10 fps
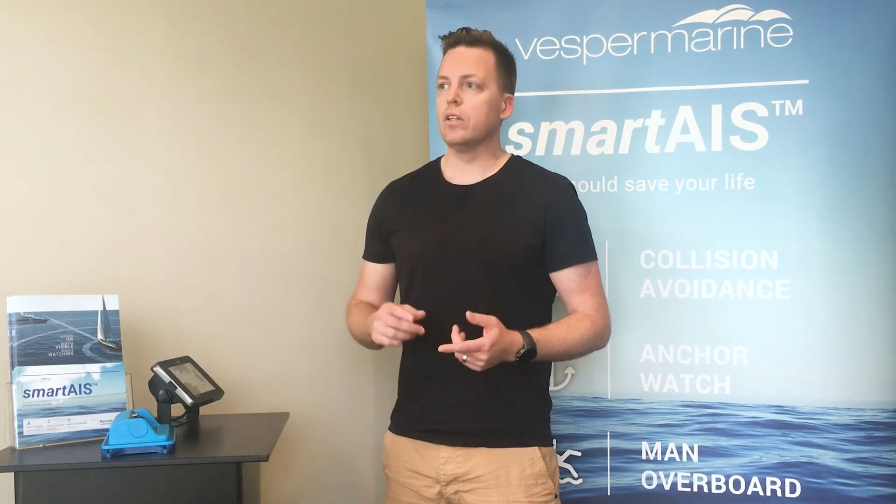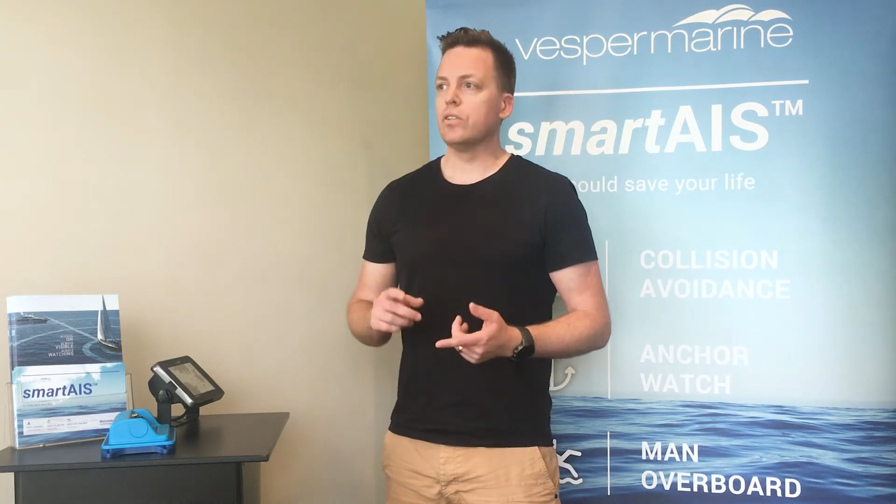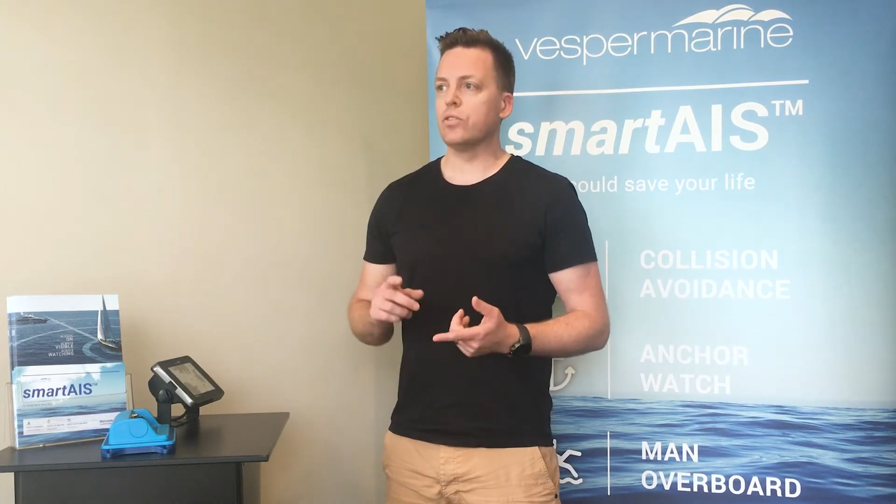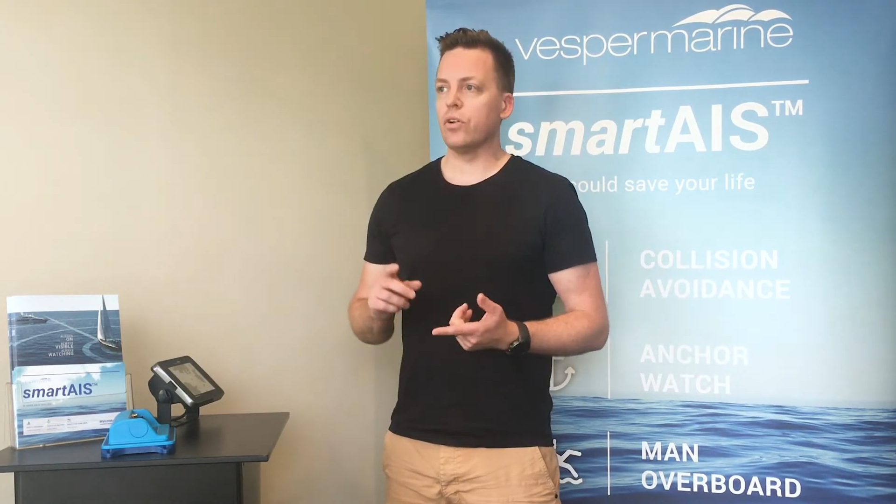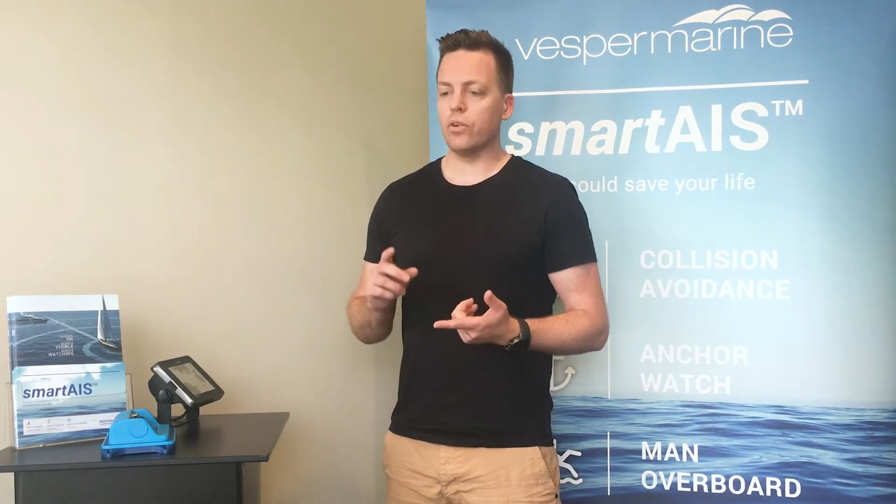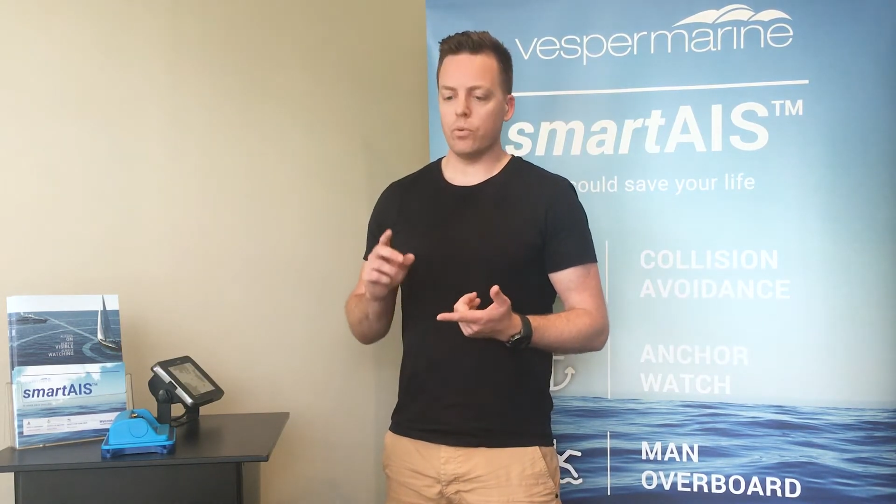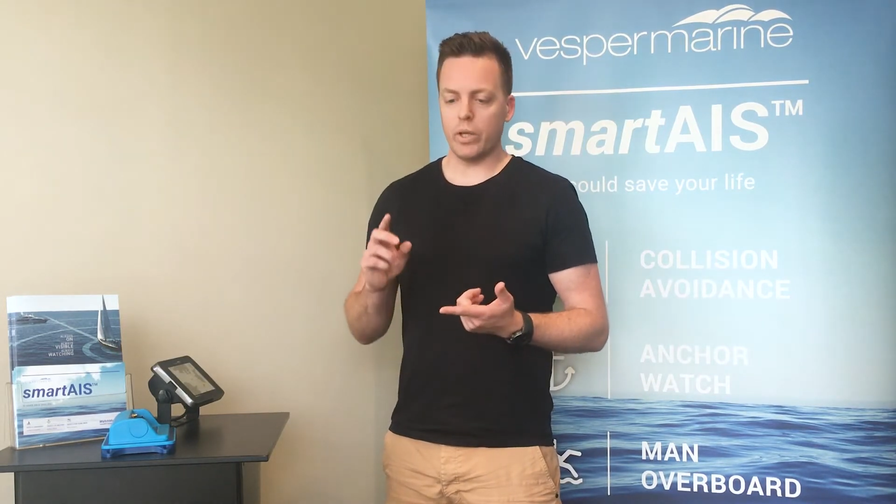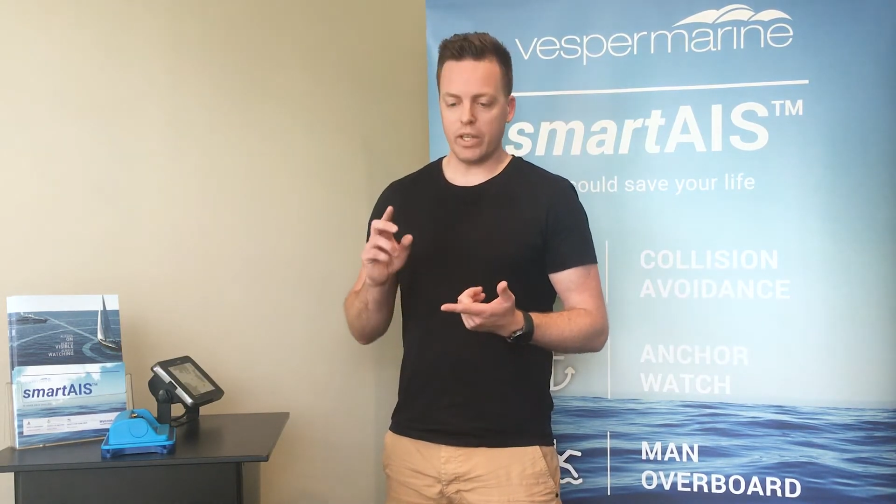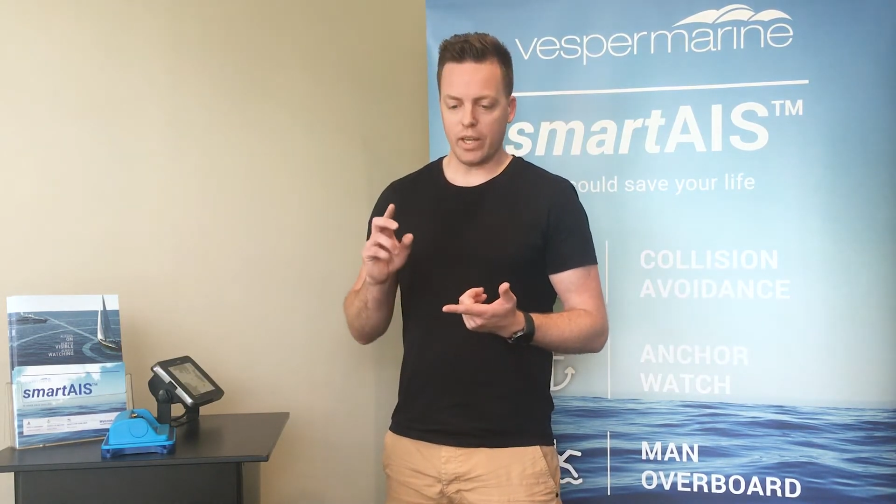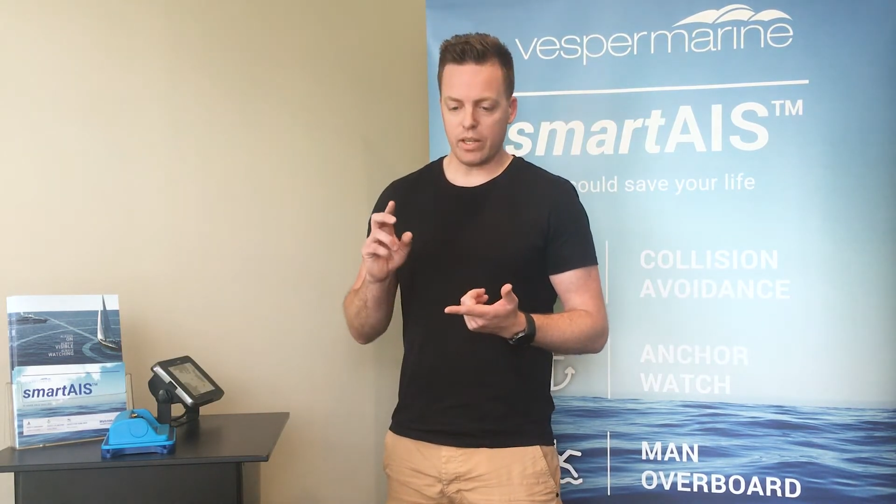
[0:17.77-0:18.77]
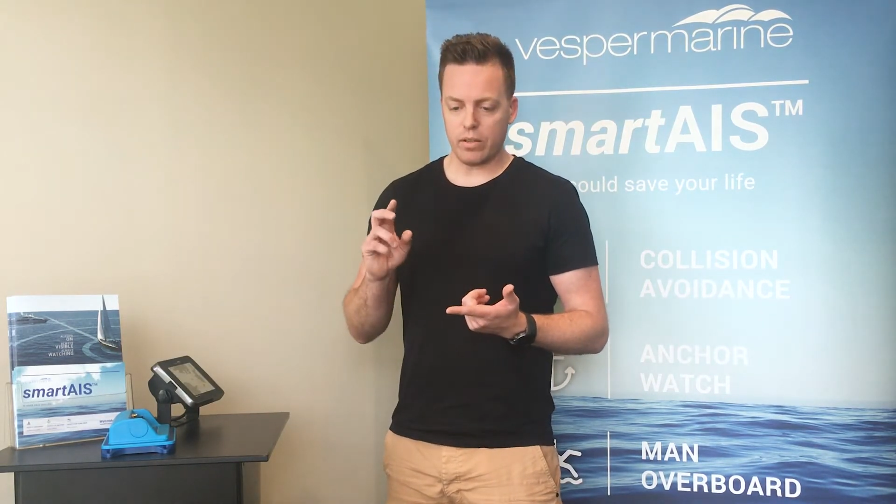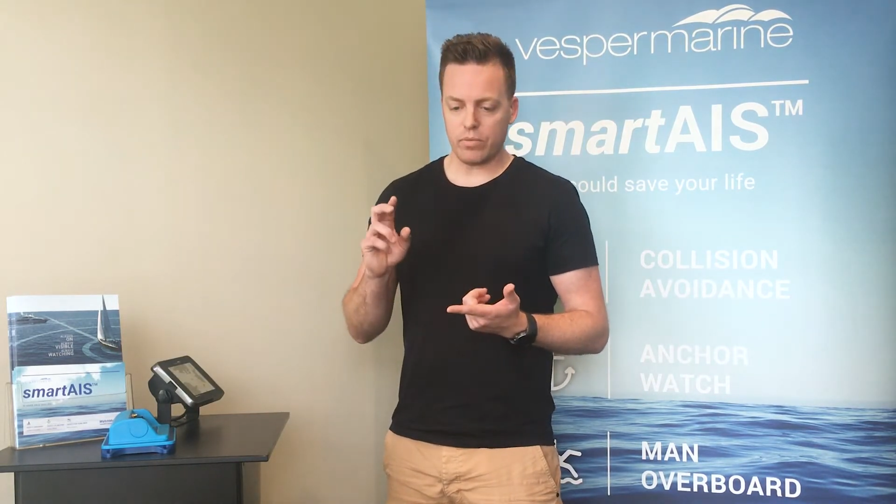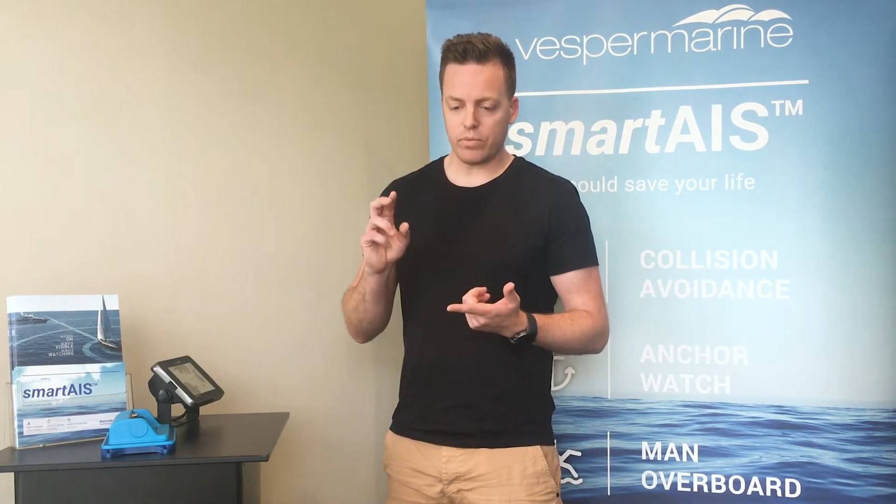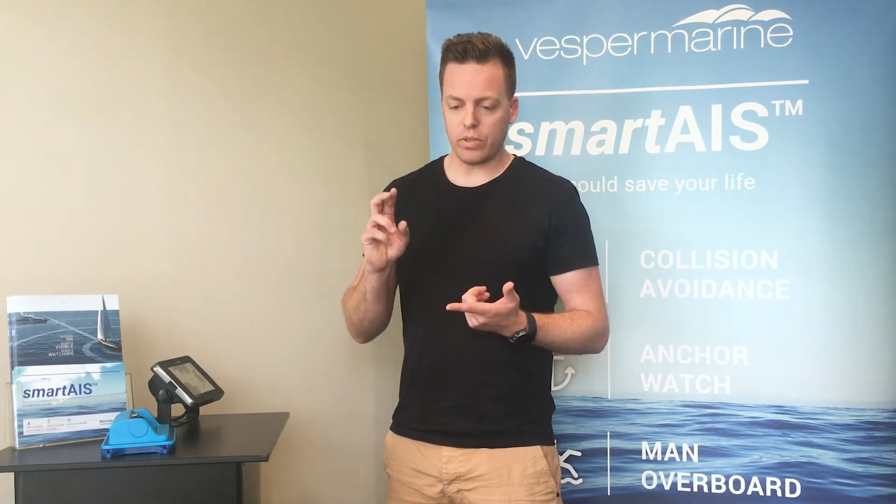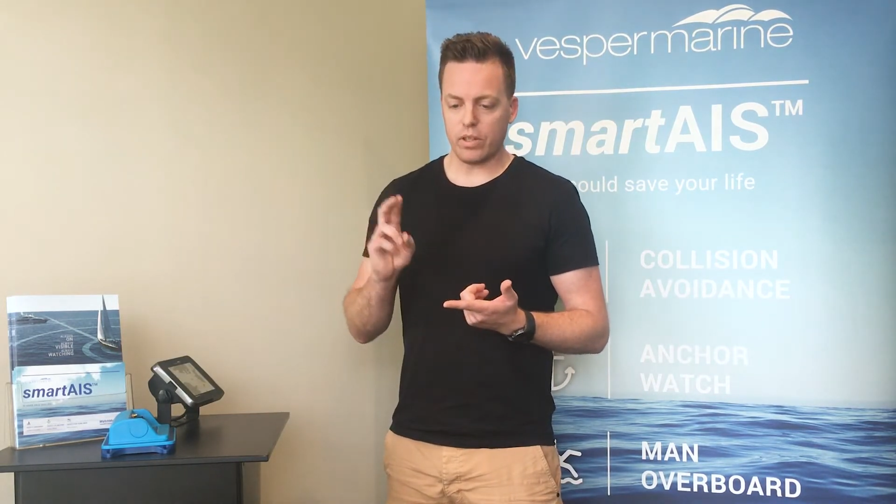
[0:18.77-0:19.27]
So we
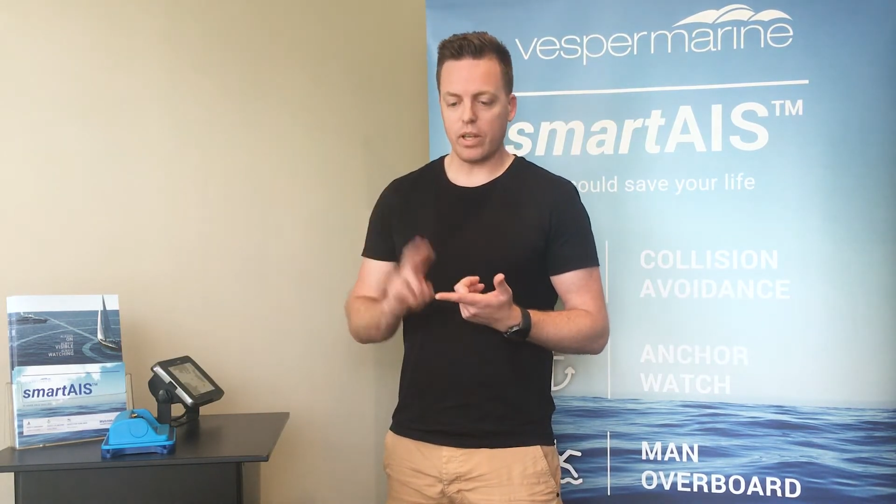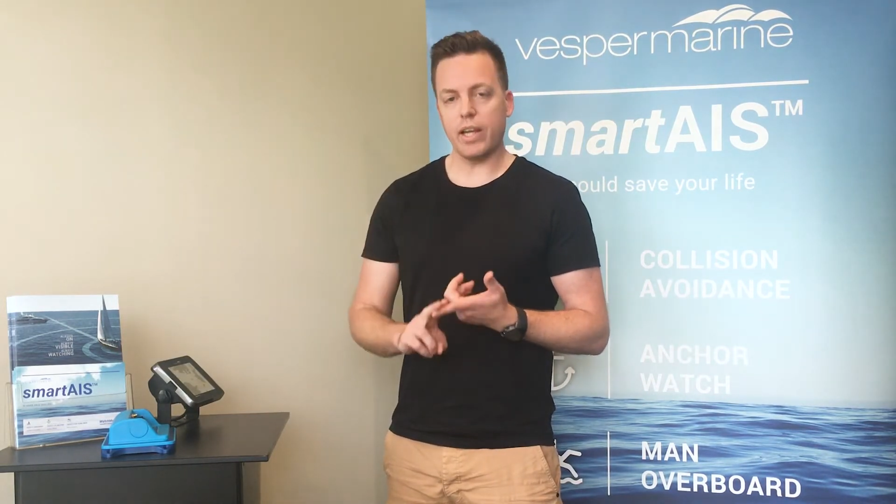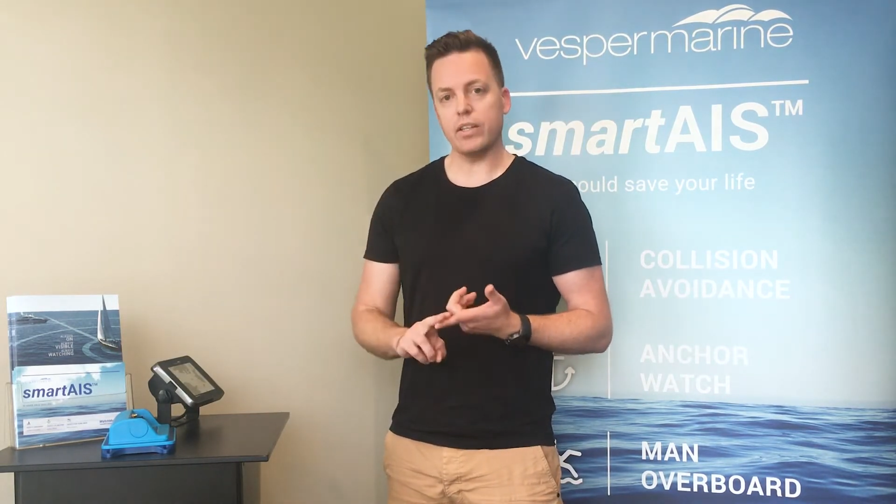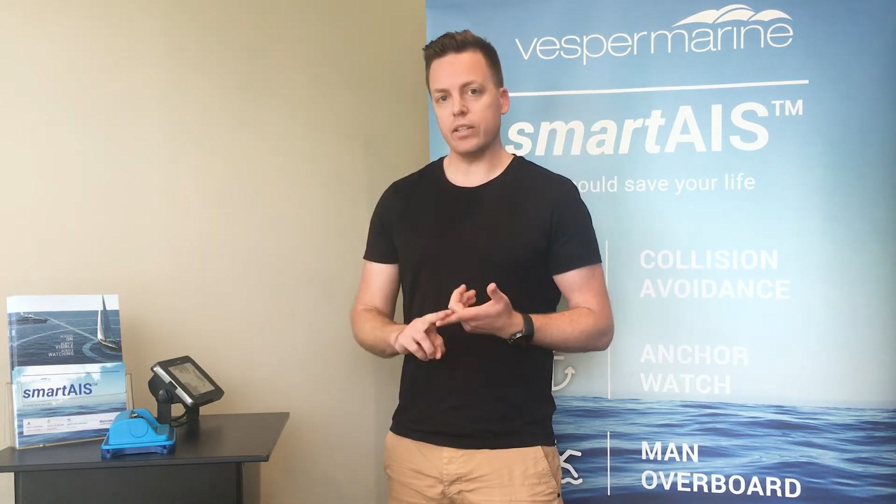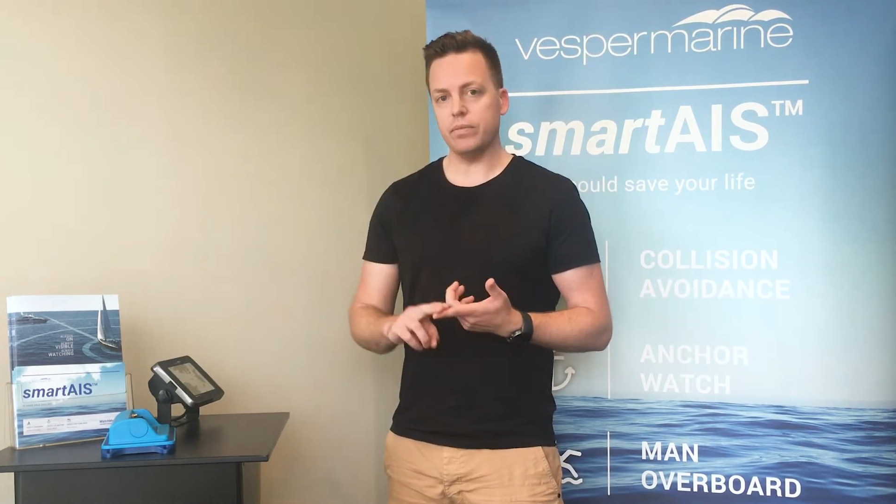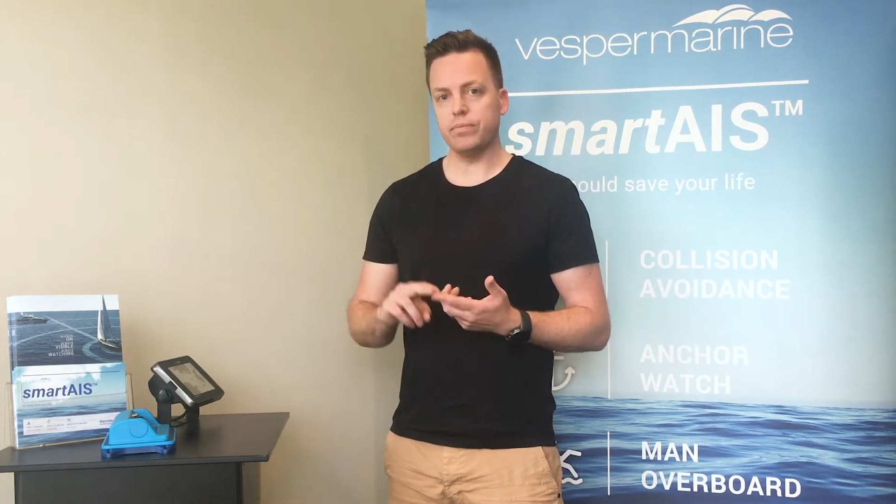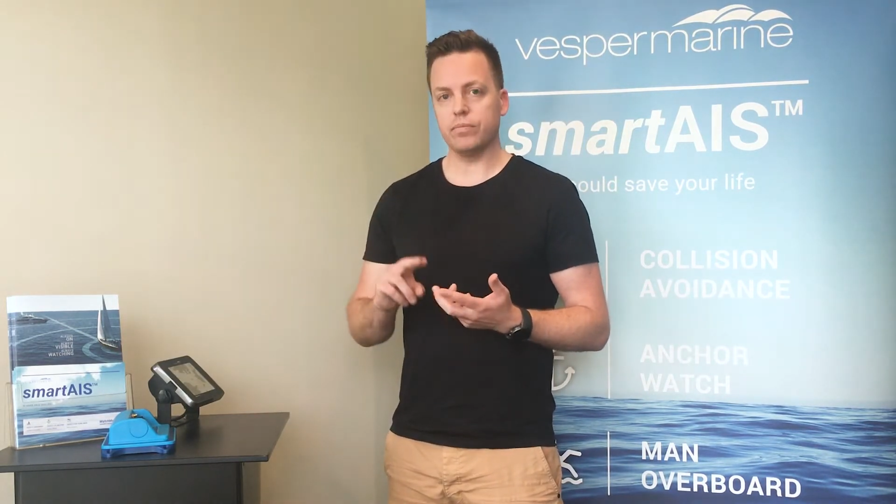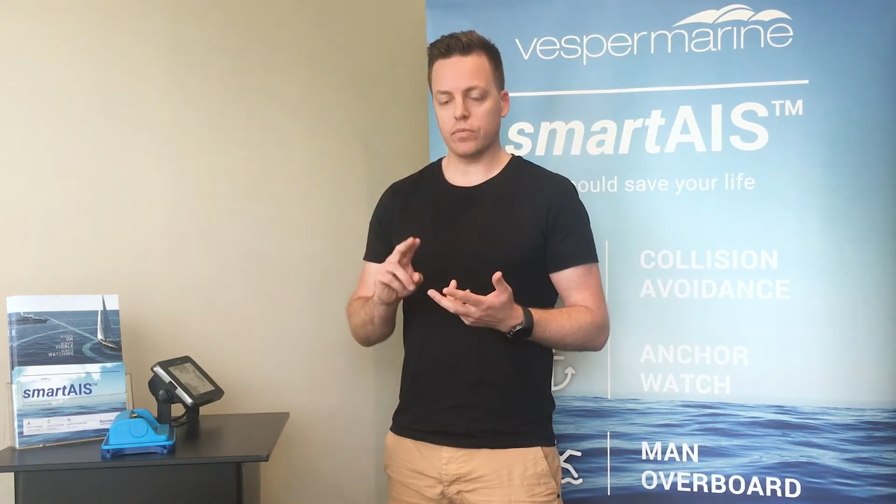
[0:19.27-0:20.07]
have anchor,